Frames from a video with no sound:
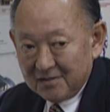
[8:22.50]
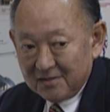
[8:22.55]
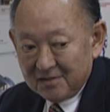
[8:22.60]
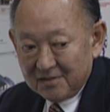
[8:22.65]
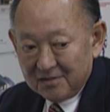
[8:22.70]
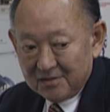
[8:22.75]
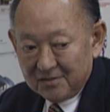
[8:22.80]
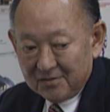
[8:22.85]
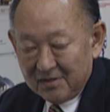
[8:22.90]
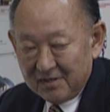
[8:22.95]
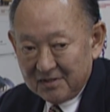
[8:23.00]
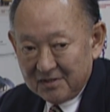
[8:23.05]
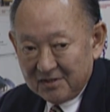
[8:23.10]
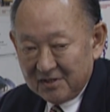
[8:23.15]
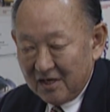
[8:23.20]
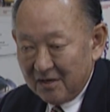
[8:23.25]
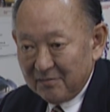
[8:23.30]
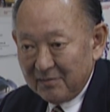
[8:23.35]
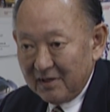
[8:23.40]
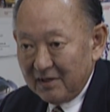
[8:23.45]
So I says,
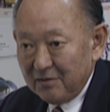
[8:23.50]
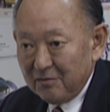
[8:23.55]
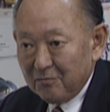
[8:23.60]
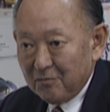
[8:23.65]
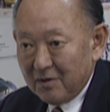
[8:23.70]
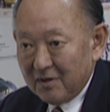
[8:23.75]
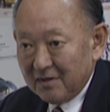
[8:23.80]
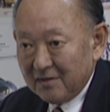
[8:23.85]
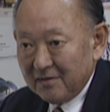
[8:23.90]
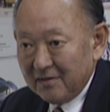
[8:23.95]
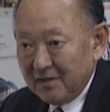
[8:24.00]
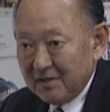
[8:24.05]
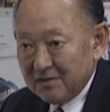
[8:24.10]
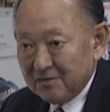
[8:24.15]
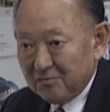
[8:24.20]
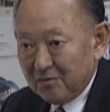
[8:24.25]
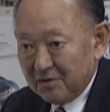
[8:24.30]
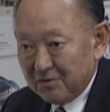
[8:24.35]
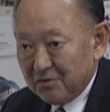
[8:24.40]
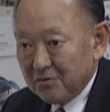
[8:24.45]
how many you want? And he says,
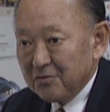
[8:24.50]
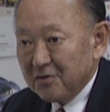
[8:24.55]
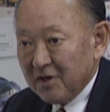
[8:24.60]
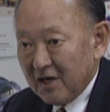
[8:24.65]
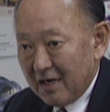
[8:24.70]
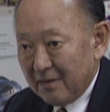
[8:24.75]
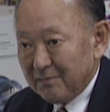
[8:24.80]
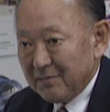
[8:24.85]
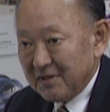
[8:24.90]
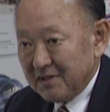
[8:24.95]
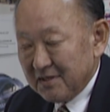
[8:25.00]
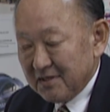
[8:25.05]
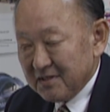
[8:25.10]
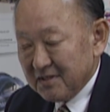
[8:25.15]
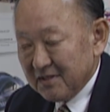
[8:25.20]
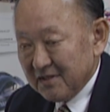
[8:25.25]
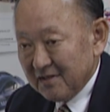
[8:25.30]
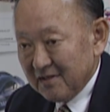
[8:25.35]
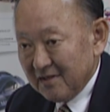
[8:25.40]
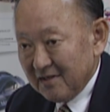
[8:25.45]
well, 2 copies.
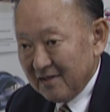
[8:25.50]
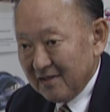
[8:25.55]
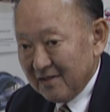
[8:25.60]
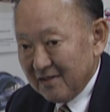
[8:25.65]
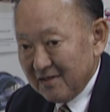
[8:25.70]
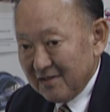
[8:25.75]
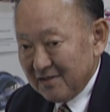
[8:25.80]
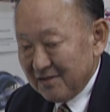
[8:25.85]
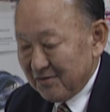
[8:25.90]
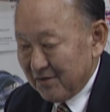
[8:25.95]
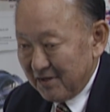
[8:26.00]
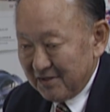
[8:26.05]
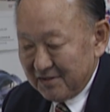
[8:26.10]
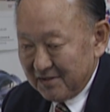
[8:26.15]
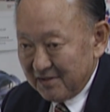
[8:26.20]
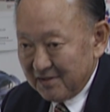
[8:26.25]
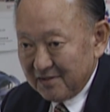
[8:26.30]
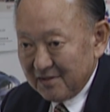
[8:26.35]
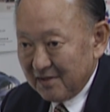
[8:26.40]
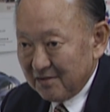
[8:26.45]
So I
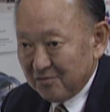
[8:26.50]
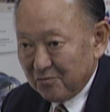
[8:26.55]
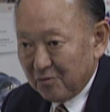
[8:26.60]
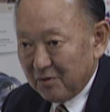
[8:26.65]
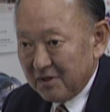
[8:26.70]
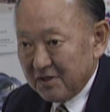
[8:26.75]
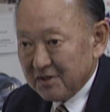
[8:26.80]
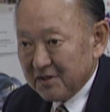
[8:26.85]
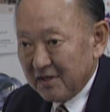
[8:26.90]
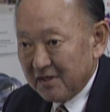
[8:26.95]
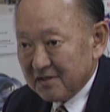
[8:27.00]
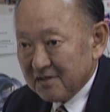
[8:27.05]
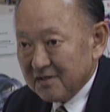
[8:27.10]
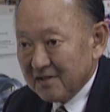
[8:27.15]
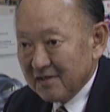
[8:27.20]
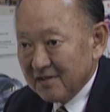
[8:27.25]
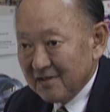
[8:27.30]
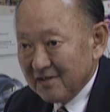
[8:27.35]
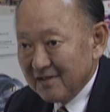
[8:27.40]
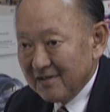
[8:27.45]
says, 20
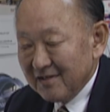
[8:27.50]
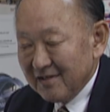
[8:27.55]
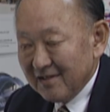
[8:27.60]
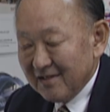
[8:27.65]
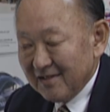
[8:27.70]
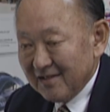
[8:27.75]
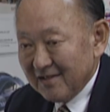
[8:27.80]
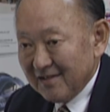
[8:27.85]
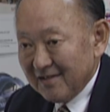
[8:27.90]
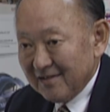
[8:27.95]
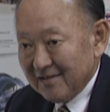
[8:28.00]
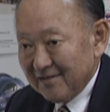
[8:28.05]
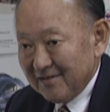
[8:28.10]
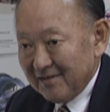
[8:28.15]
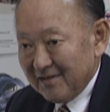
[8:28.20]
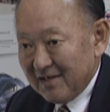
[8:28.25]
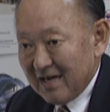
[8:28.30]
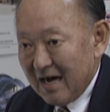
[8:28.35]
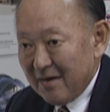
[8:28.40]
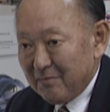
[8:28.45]
cents. The
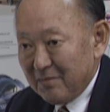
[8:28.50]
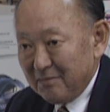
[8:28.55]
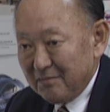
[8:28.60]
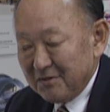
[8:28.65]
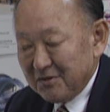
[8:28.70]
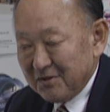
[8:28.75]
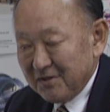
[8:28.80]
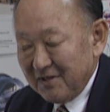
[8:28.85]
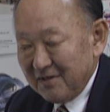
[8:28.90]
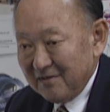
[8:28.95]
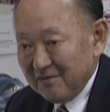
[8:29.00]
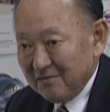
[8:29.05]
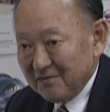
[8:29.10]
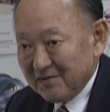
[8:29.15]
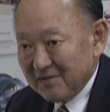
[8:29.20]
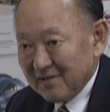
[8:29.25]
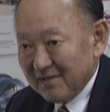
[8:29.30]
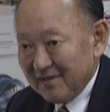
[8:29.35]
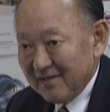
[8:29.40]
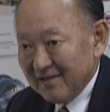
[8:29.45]
copy machine
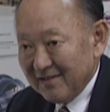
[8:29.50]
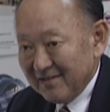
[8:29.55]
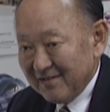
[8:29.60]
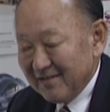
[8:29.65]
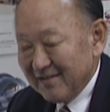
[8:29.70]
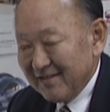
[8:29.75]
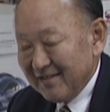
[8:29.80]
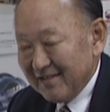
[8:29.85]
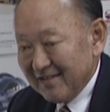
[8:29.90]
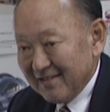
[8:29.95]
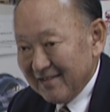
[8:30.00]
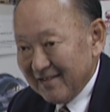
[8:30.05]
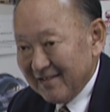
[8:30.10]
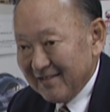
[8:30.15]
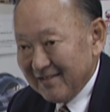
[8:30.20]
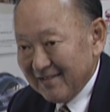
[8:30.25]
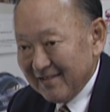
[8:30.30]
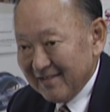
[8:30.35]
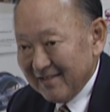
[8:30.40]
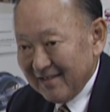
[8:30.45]
was, I think
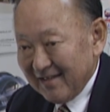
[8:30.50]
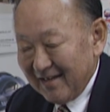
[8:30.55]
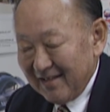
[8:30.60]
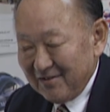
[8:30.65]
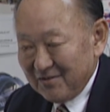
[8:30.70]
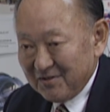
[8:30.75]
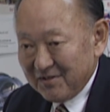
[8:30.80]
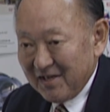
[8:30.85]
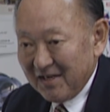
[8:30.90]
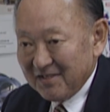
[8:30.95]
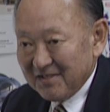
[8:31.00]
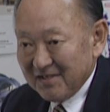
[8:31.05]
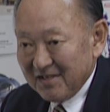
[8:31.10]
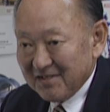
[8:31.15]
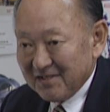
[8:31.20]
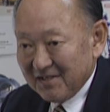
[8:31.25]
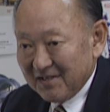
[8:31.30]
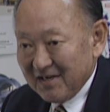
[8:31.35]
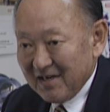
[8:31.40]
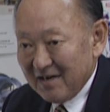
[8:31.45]
it was 10 cents
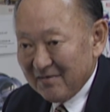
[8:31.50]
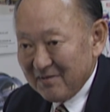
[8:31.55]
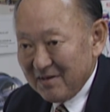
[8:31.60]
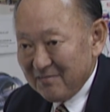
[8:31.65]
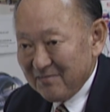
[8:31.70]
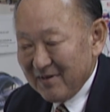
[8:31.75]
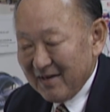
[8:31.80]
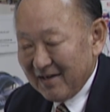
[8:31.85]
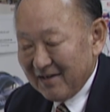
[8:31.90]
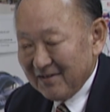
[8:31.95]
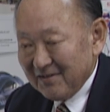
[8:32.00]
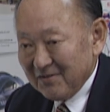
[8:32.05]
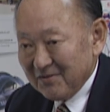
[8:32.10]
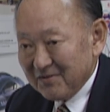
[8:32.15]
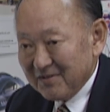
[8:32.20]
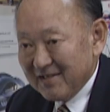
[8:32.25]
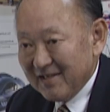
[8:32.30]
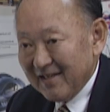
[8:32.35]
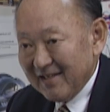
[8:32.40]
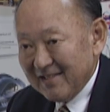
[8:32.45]
a copy back in those
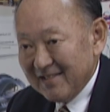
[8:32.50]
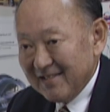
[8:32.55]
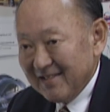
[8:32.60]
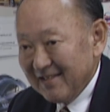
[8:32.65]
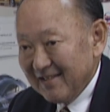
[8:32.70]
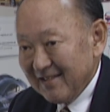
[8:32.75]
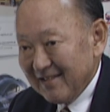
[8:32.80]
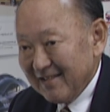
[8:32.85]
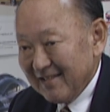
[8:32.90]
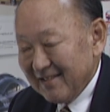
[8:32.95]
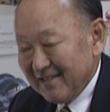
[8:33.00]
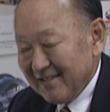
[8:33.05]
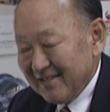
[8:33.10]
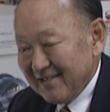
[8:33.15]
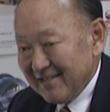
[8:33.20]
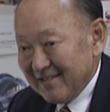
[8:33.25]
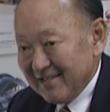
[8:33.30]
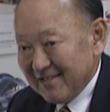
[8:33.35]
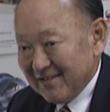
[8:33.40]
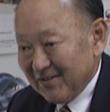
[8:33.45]
days.
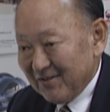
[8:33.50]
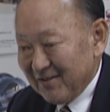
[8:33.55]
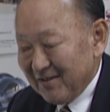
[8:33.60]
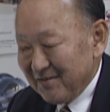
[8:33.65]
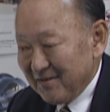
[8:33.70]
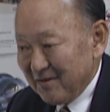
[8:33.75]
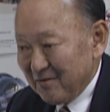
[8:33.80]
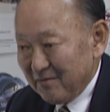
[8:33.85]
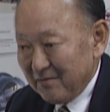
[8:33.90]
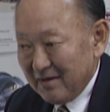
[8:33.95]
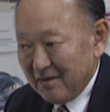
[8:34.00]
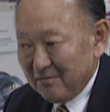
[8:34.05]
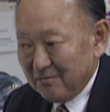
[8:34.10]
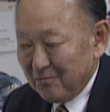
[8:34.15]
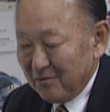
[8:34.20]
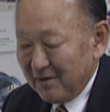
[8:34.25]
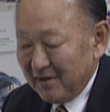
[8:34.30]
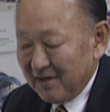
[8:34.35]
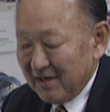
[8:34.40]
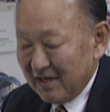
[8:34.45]
So that
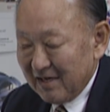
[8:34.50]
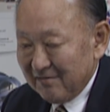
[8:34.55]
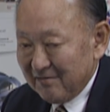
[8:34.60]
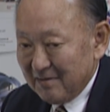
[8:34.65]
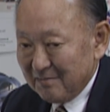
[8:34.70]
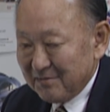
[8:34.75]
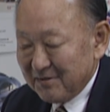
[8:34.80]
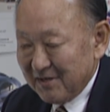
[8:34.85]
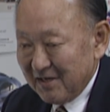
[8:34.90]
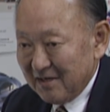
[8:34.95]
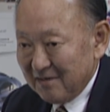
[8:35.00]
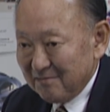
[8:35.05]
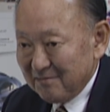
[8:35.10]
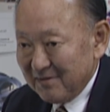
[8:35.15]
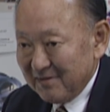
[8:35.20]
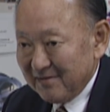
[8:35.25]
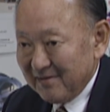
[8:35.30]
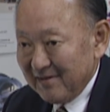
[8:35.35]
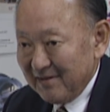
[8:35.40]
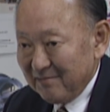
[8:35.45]
really kind of upset them,
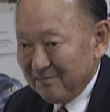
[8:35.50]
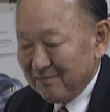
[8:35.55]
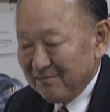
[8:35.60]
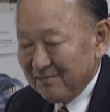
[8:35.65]
but they